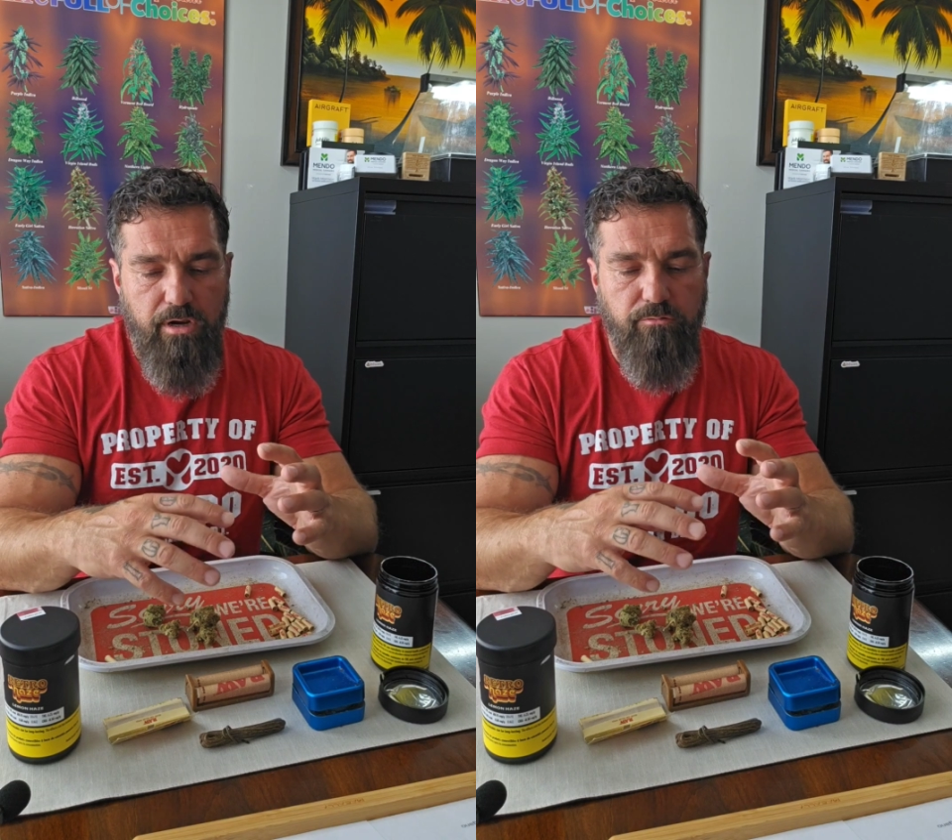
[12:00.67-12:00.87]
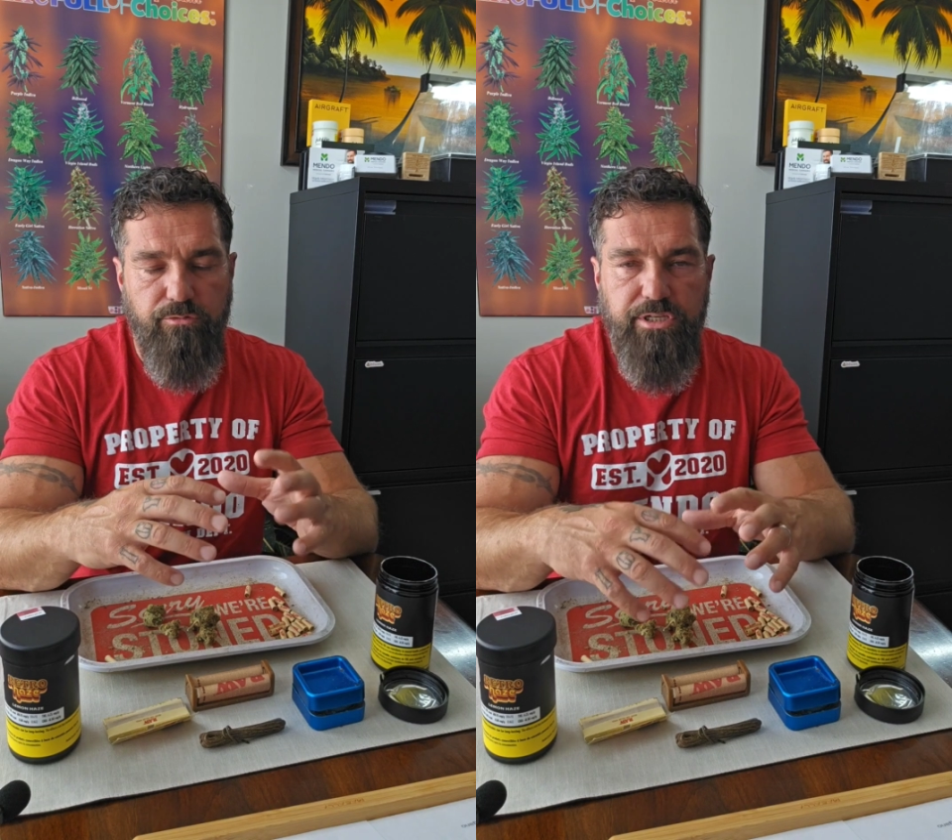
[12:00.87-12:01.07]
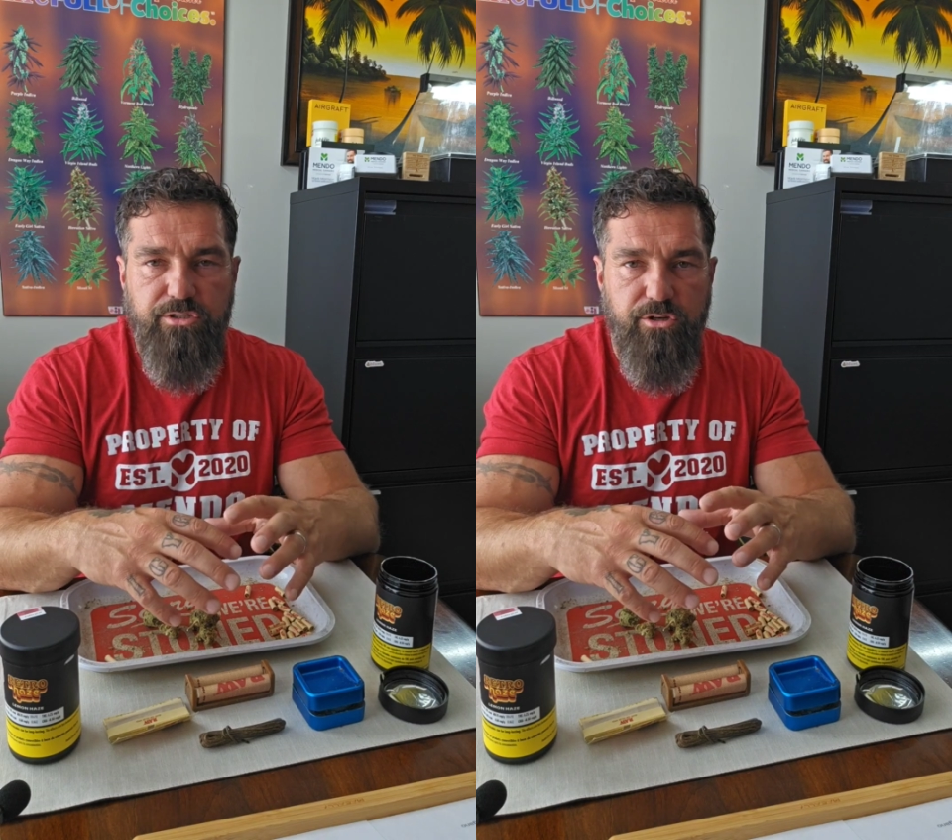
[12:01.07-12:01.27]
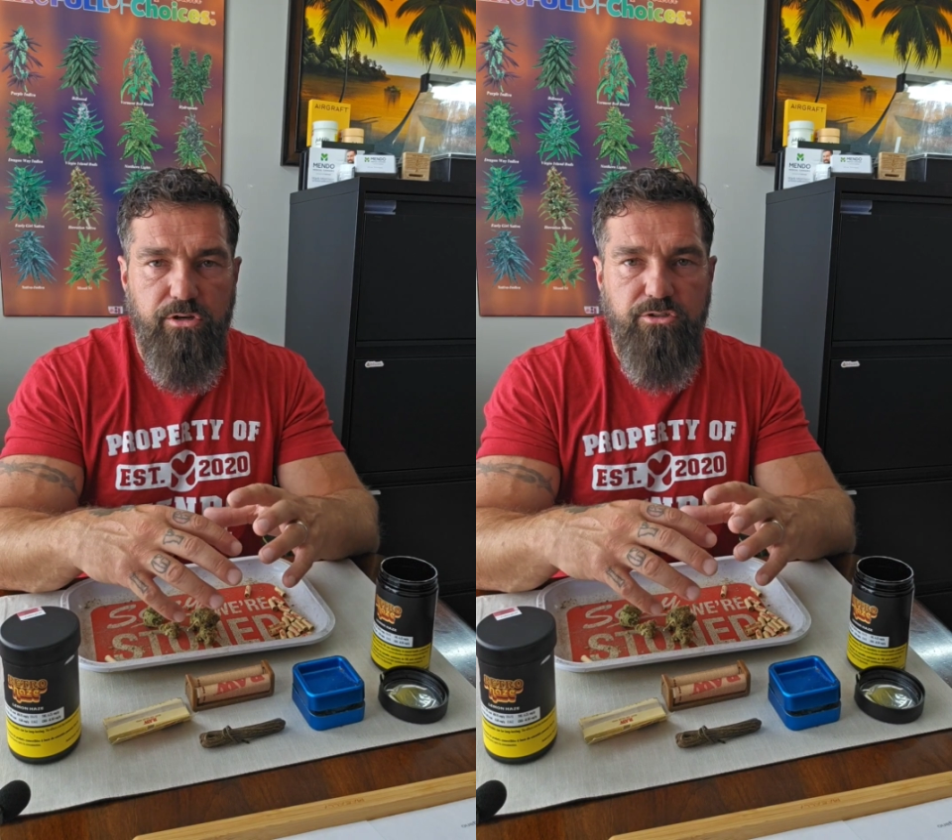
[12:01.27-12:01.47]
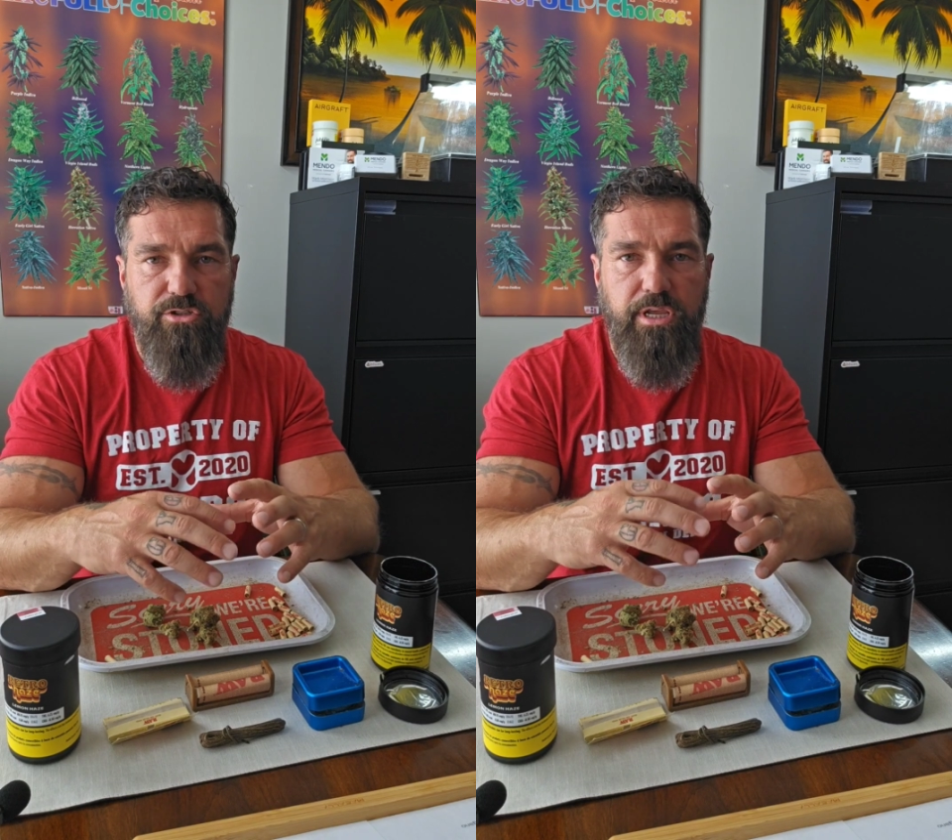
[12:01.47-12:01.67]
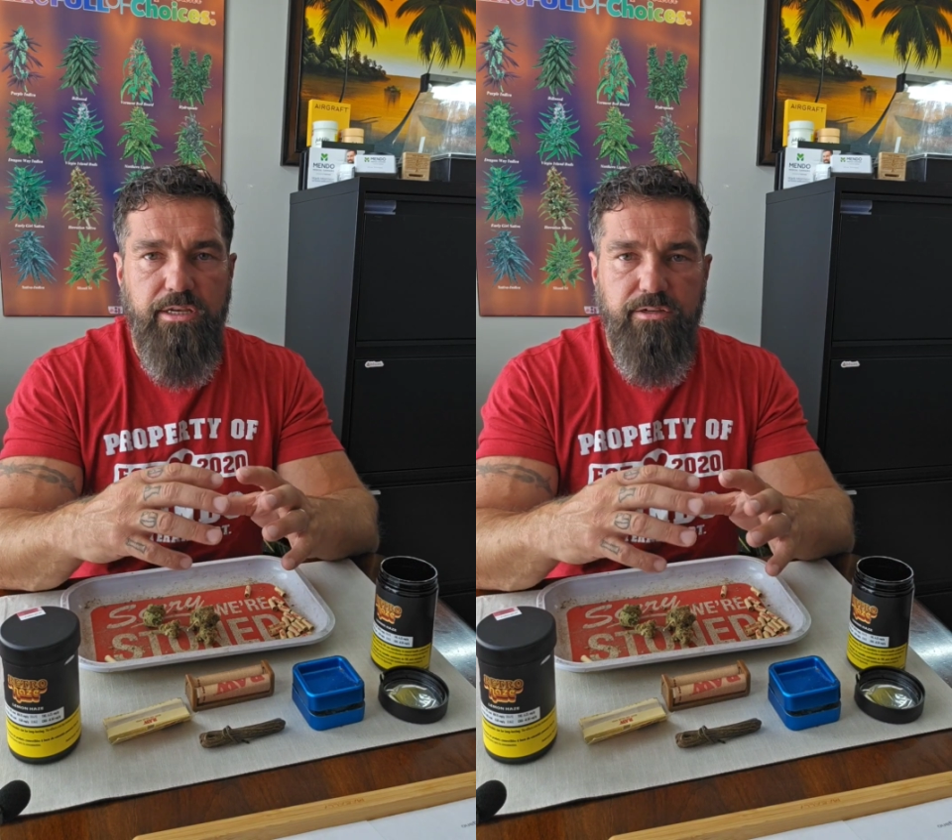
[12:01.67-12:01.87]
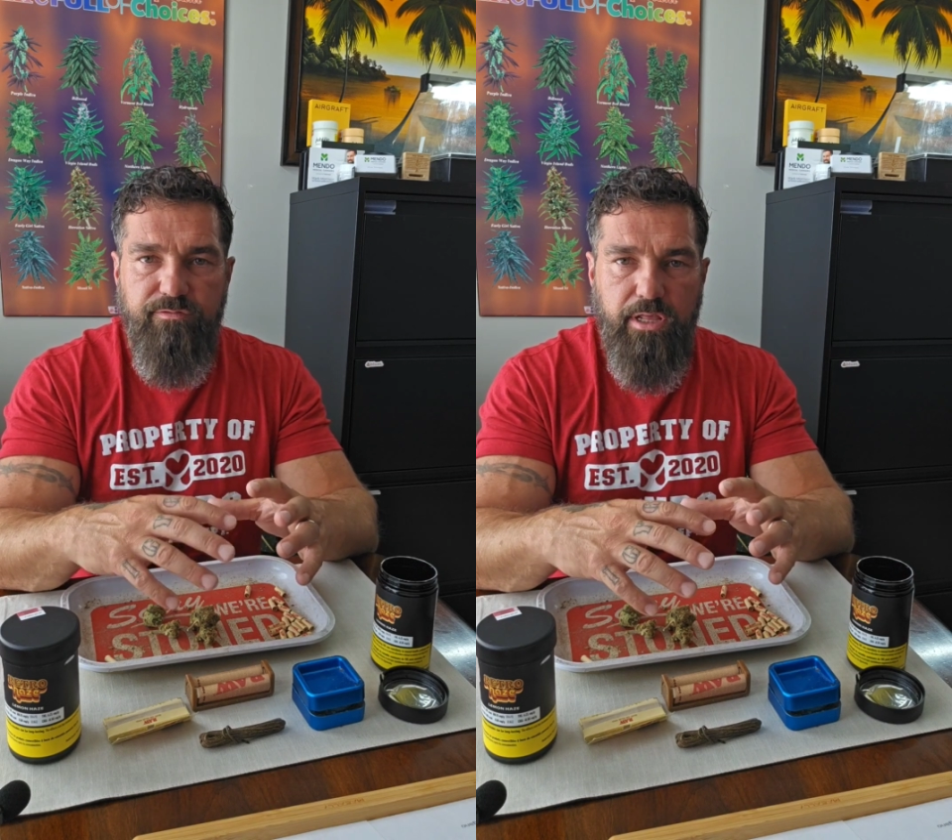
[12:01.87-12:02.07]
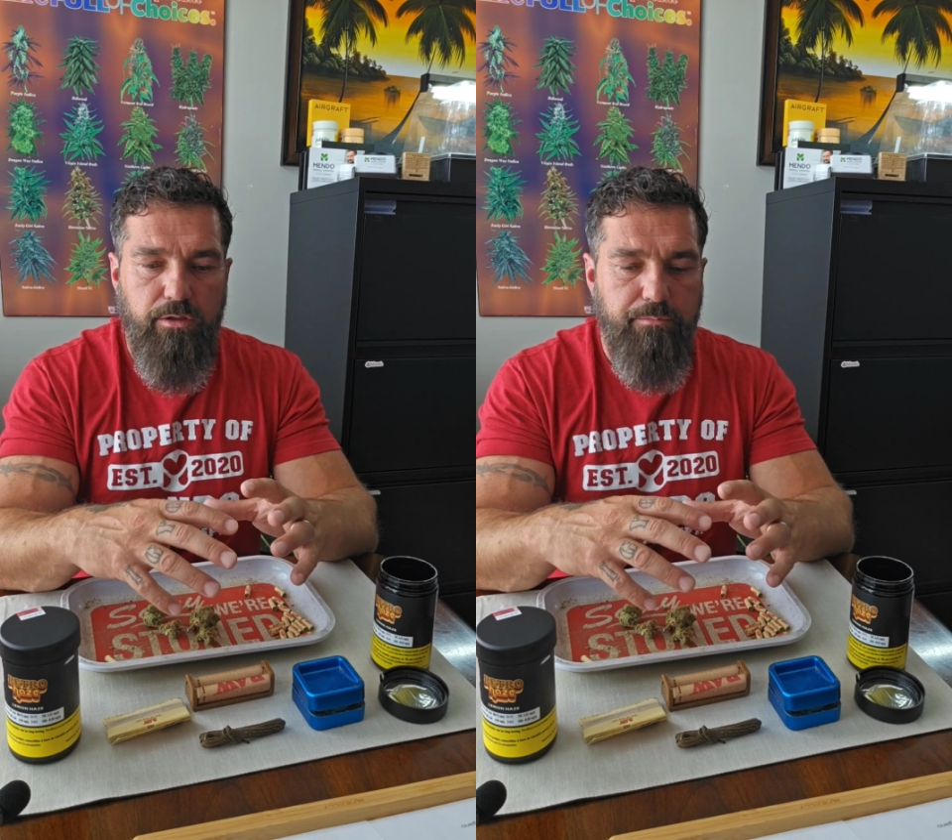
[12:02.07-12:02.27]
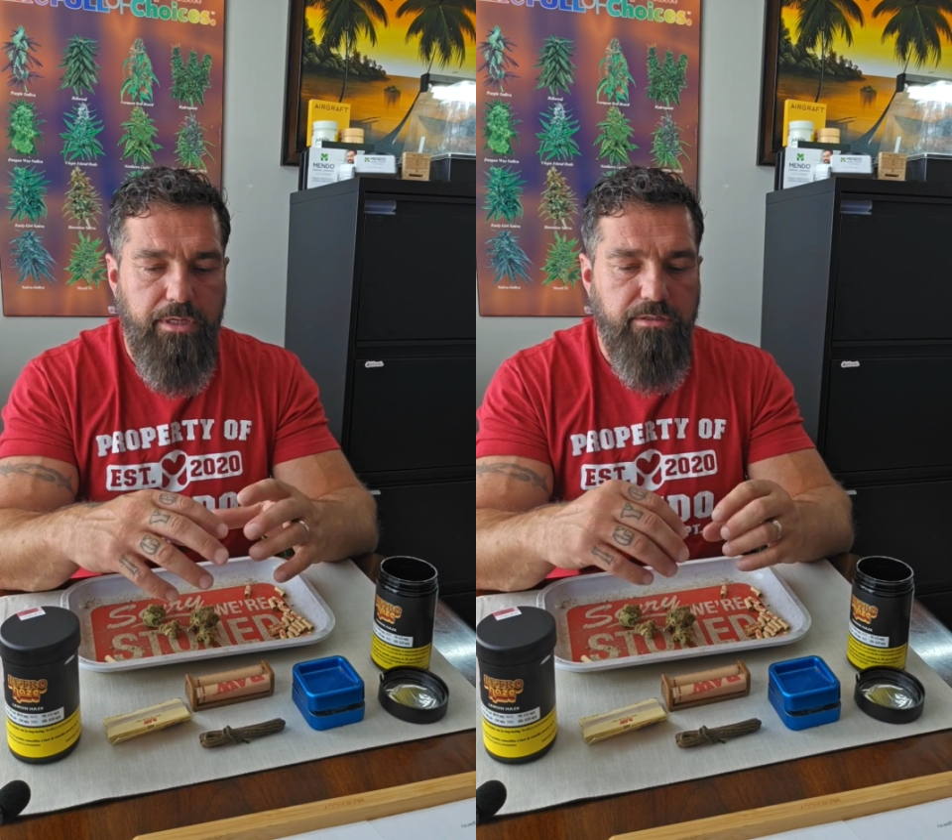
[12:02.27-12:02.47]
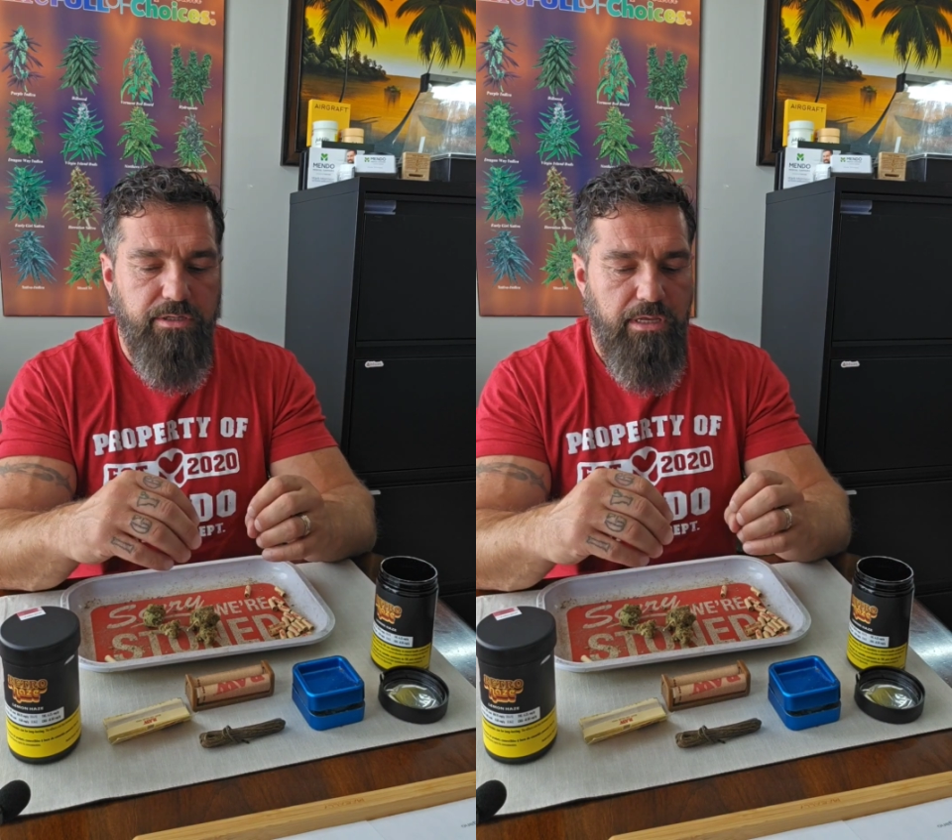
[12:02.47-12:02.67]
medicine for many different
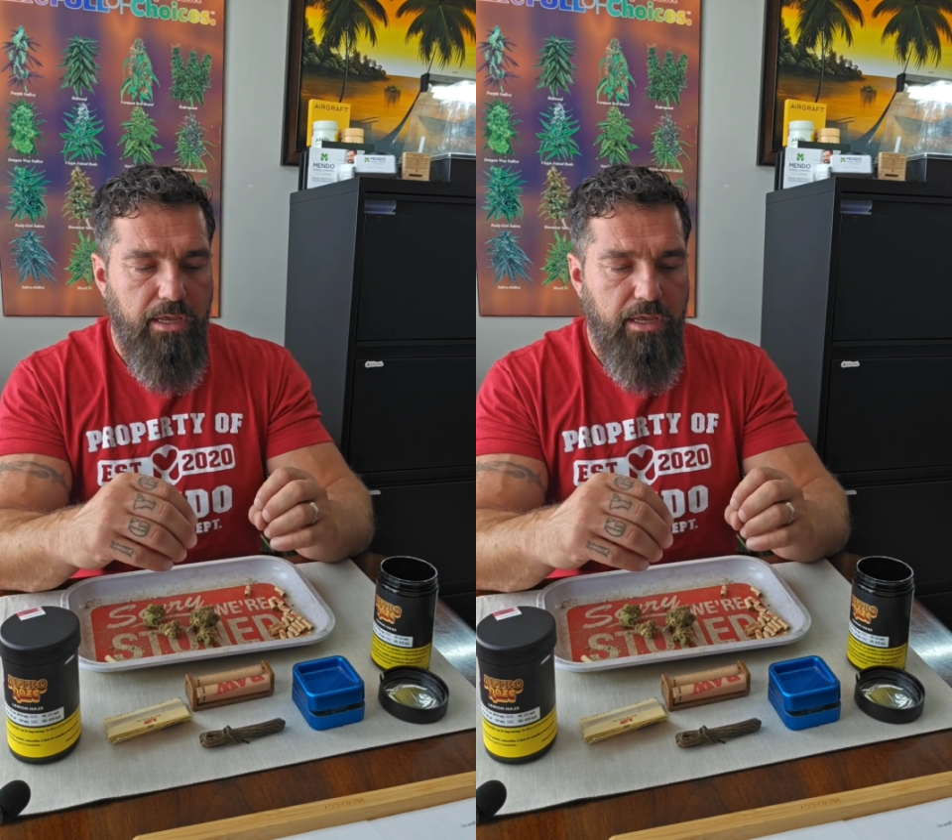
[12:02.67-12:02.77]
things.